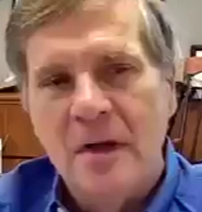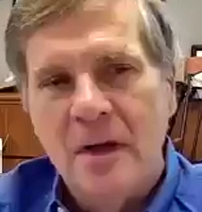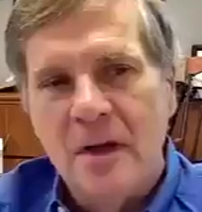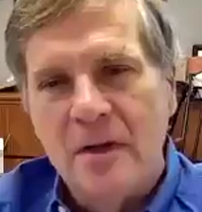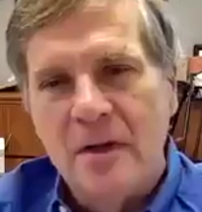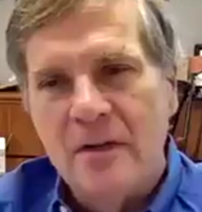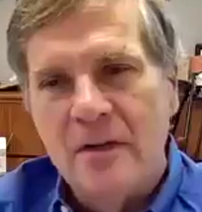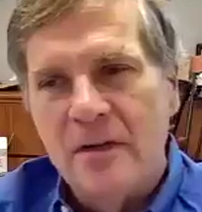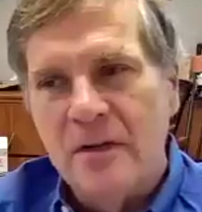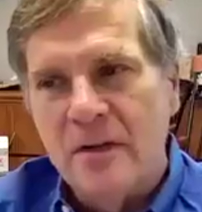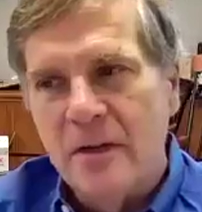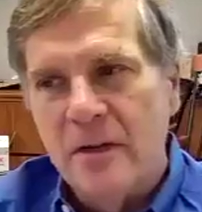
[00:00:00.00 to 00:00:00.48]

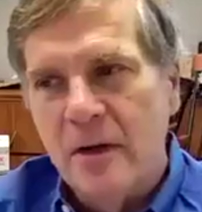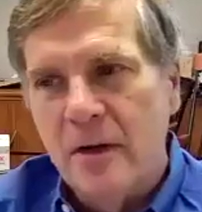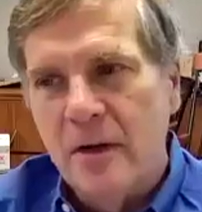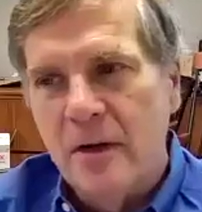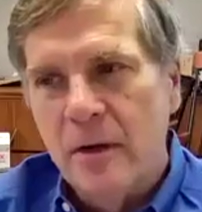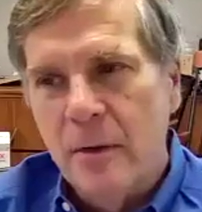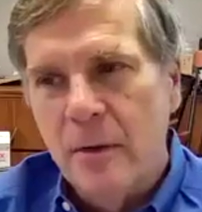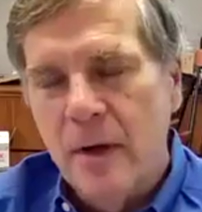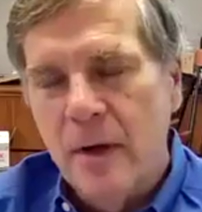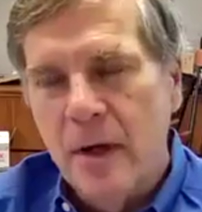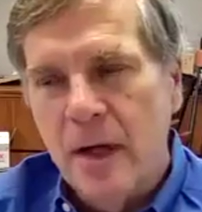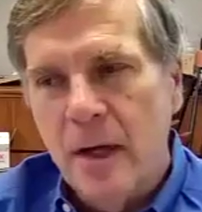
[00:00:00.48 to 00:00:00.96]

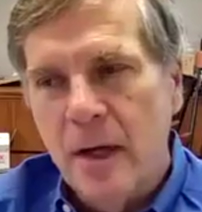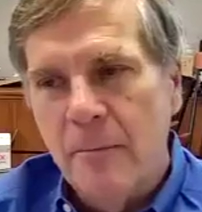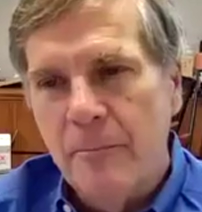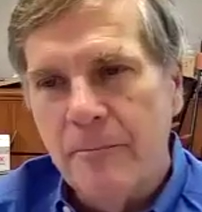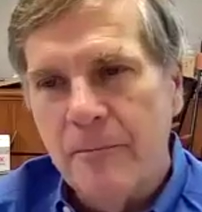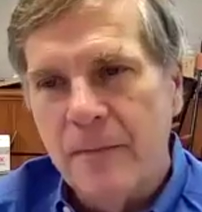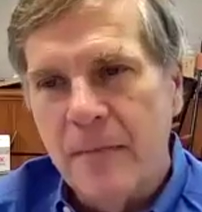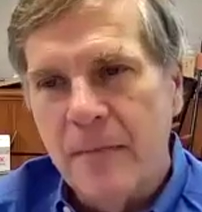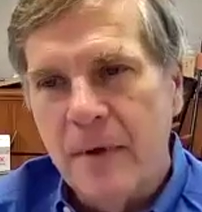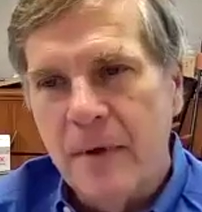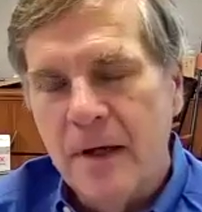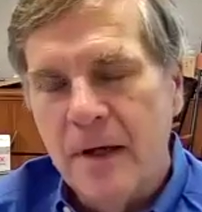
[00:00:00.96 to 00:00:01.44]
So
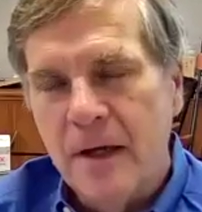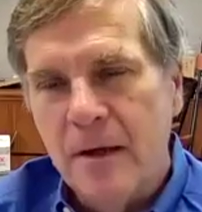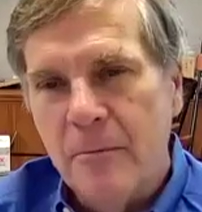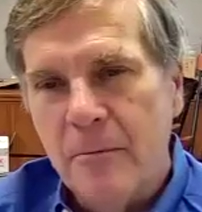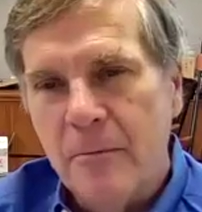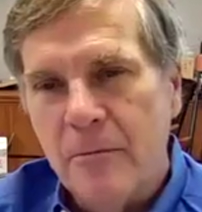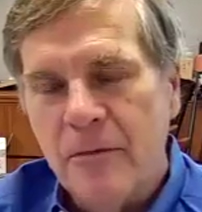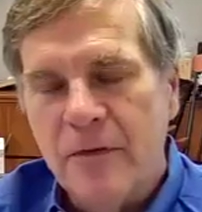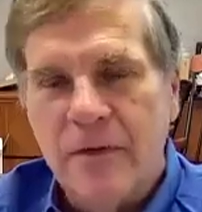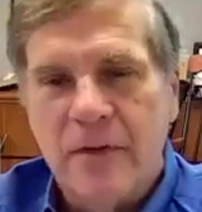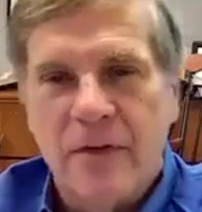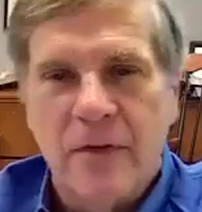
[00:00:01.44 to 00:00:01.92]

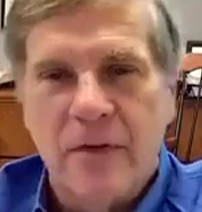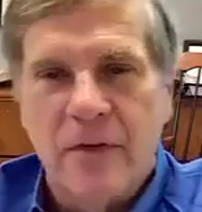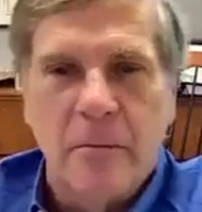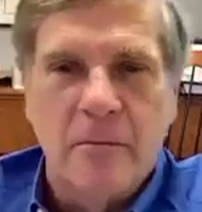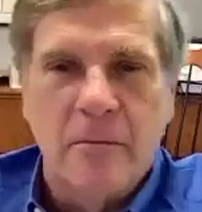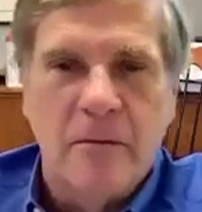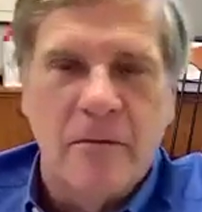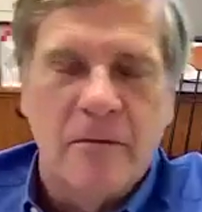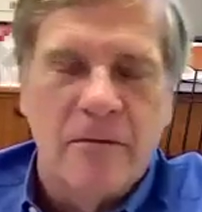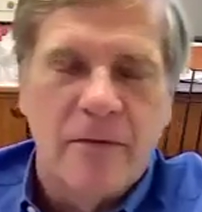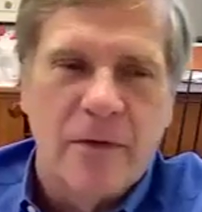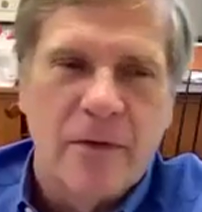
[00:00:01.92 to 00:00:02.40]
for
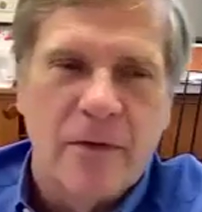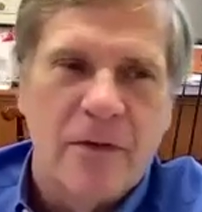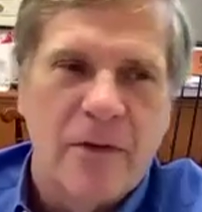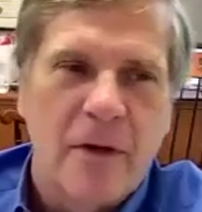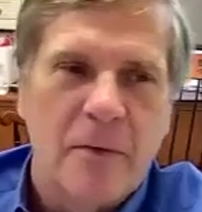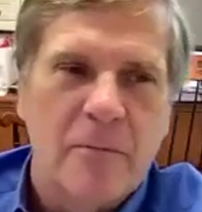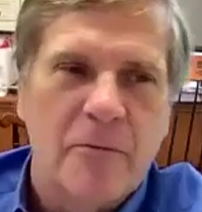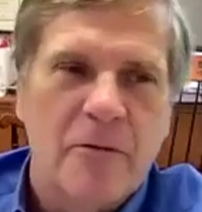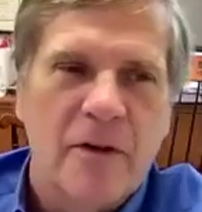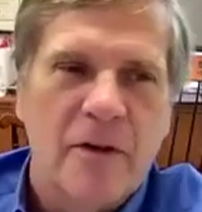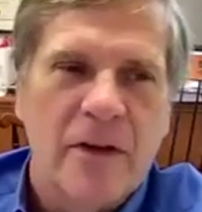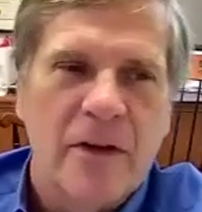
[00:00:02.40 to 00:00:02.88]

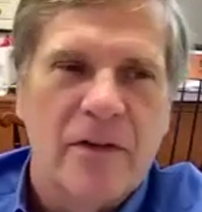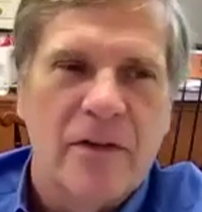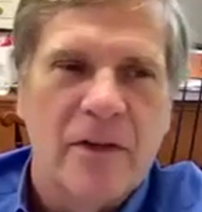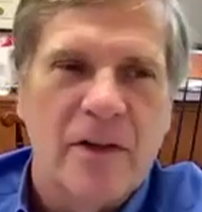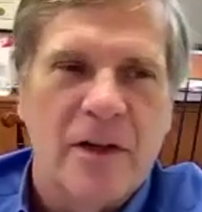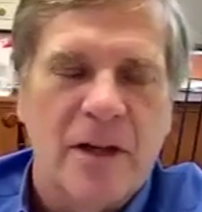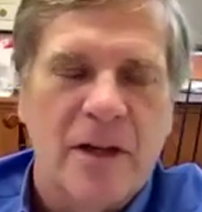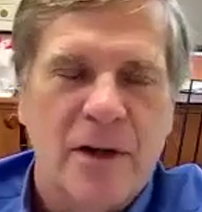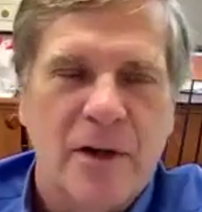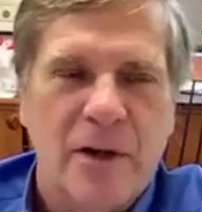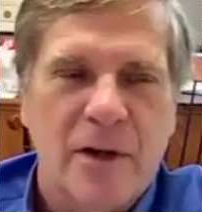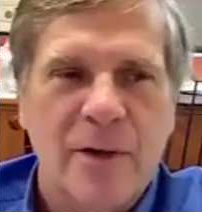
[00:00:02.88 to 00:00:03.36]
some reason
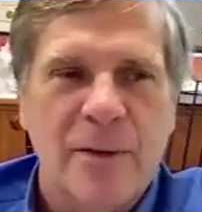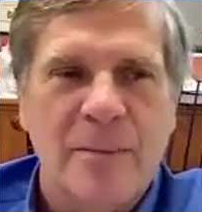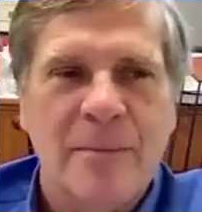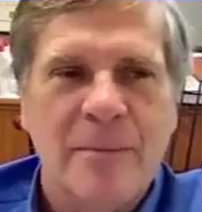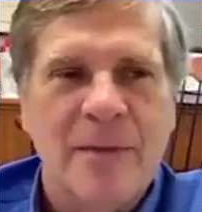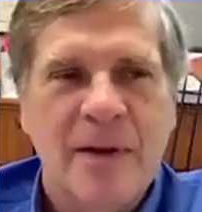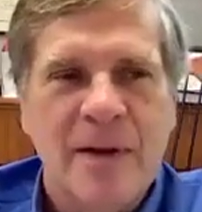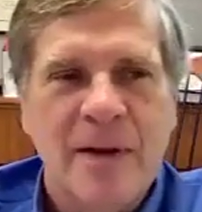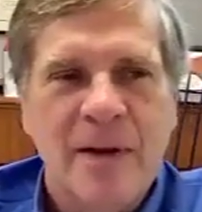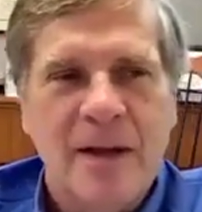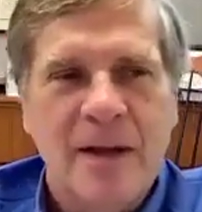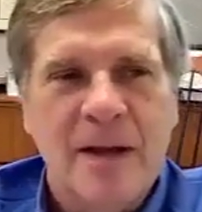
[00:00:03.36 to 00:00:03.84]
here
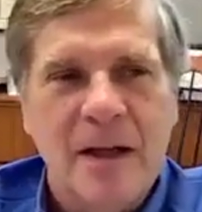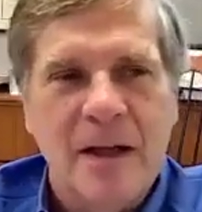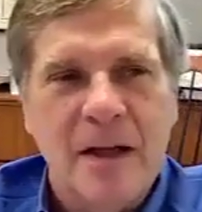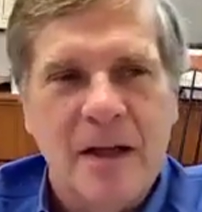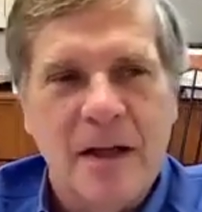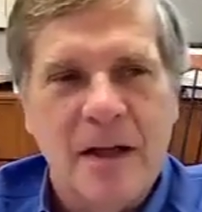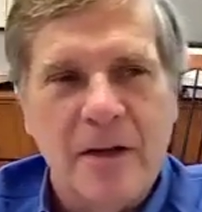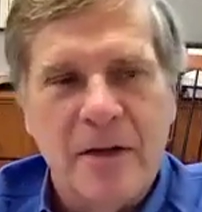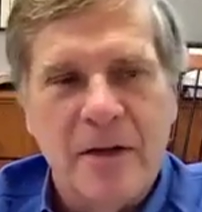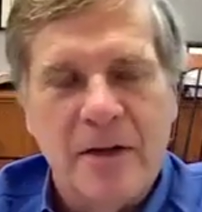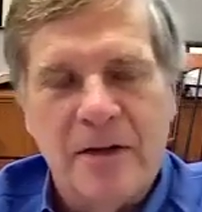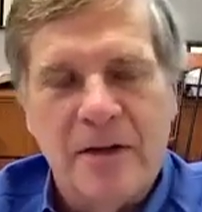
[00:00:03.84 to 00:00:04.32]

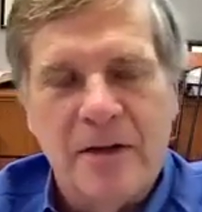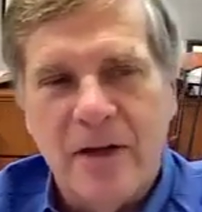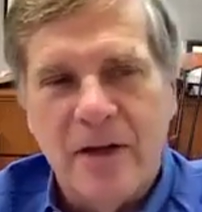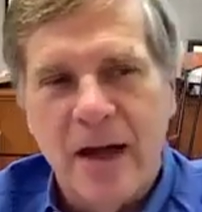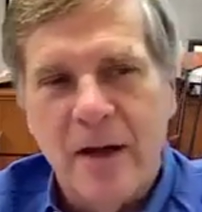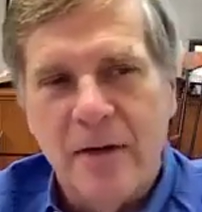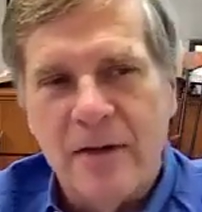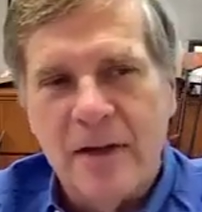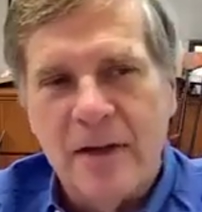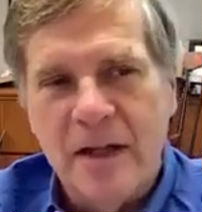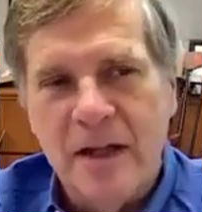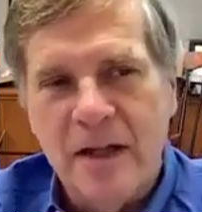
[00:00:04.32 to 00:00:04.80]
in the
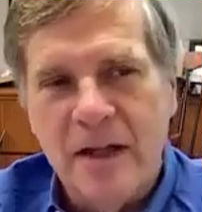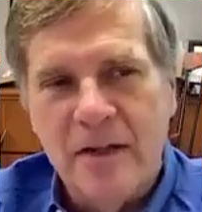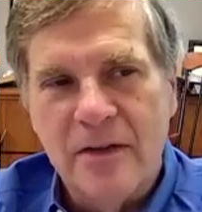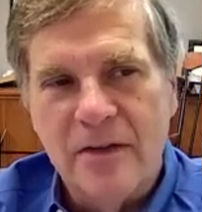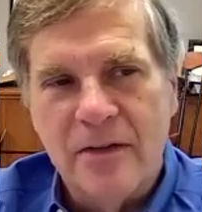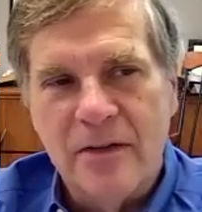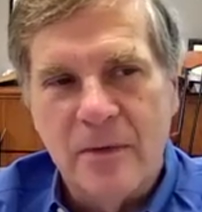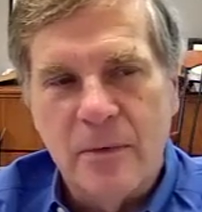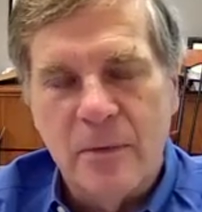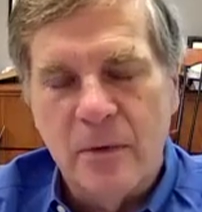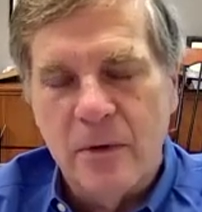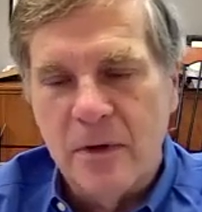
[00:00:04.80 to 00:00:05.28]

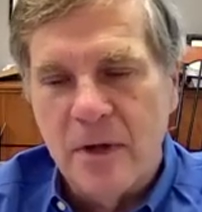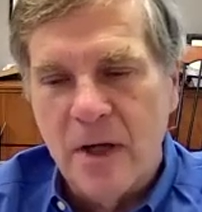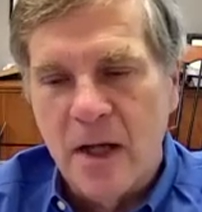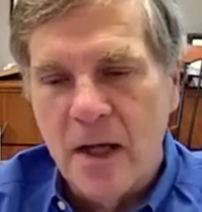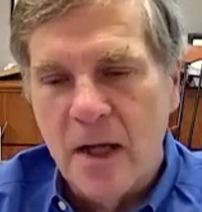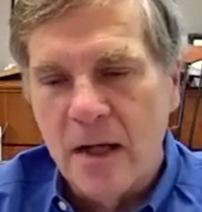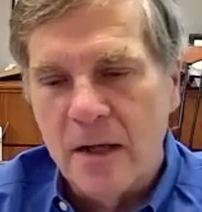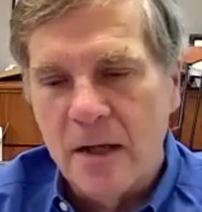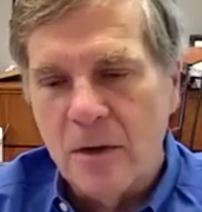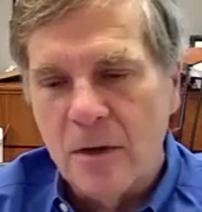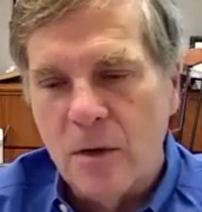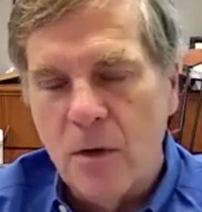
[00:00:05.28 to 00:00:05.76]
Southeast, we're
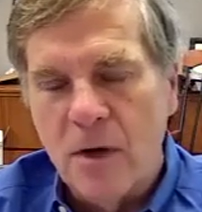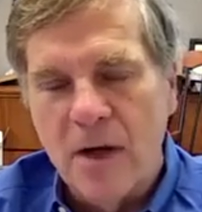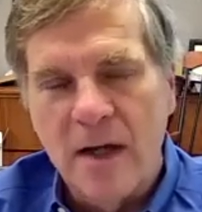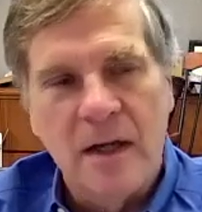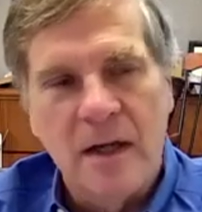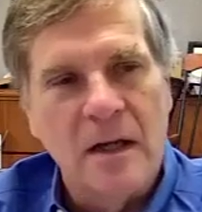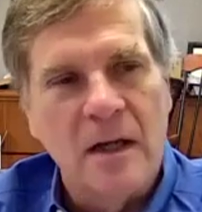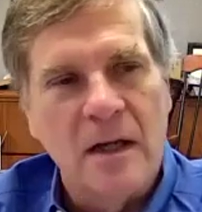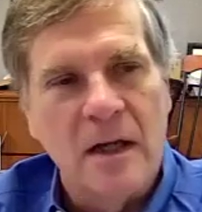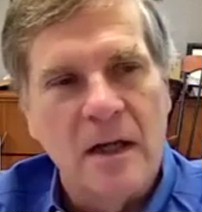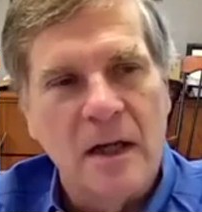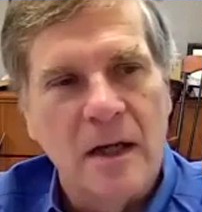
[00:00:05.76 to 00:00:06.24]
not quite